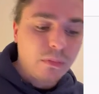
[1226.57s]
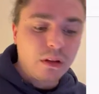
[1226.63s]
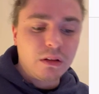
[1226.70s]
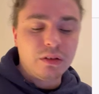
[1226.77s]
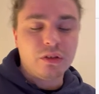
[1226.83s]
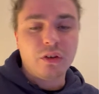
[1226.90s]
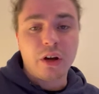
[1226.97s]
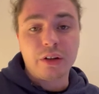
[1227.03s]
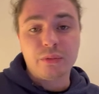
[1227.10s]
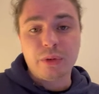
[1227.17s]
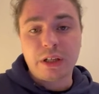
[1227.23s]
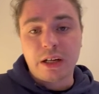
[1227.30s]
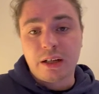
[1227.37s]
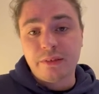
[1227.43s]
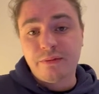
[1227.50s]
So as we
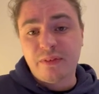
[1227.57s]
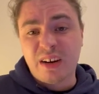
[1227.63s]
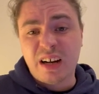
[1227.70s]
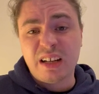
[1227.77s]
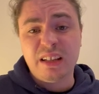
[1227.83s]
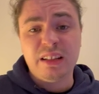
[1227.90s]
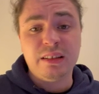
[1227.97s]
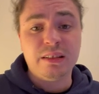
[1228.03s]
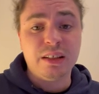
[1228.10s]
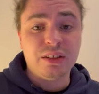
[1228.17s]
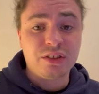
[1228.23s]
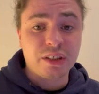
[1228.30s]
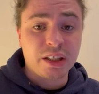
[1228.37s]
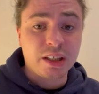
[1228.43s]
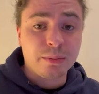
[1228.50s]
can't find
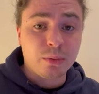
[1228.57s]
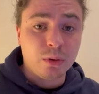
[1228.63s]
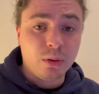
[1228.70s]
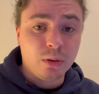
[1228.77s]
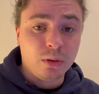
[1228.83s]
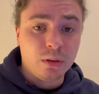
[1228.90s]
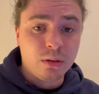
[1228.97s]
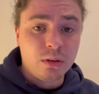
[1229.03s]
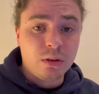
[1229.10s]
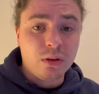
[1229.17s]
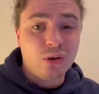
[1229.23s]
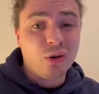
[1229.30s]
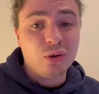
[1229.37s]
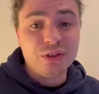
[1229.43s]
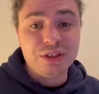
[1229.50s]
integrable
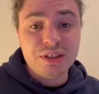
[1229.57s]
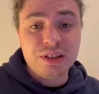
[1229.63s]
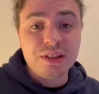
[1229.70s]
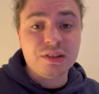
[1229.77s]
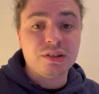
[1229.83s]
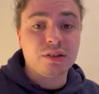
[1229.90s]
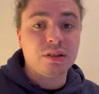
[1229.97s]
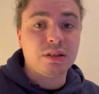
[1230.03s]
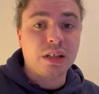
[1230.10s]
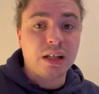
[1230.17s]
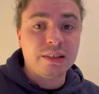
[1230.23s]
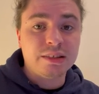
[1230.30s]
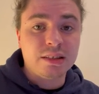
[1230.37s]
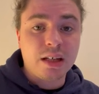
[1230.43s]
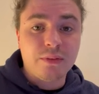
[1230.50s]
ODEs or
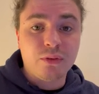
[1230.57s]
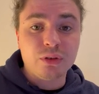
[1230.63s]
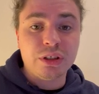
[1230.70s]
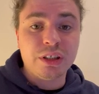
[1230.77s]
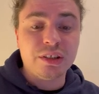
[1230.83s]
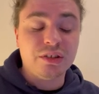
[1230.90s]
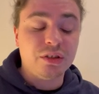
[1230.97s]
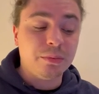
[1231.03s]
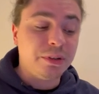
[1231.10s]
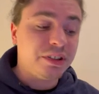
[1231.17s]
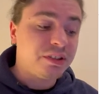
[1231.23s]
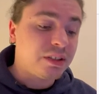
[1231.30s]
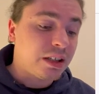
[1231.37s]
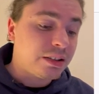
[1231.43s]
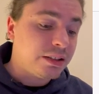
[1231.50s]
nice enough ODEs to be
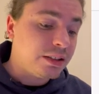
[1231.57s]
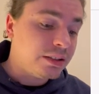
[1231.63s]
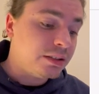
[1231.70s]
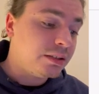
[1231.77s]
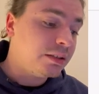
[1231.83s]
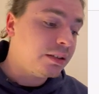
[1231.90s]
studied,